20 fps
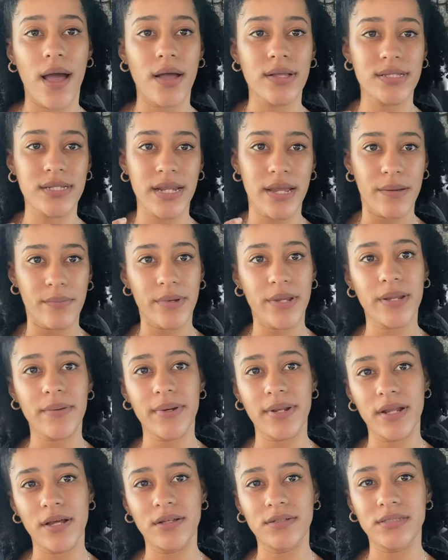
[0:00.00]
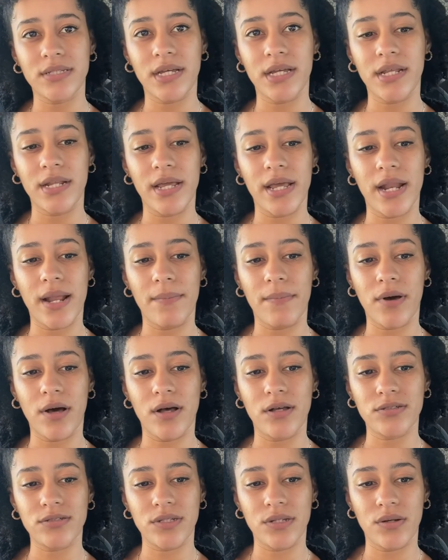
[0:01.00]
Today I'm getting my nails done, and I'm
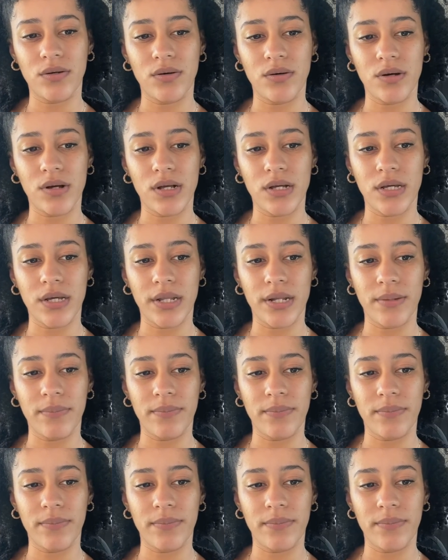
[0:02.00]
also gonna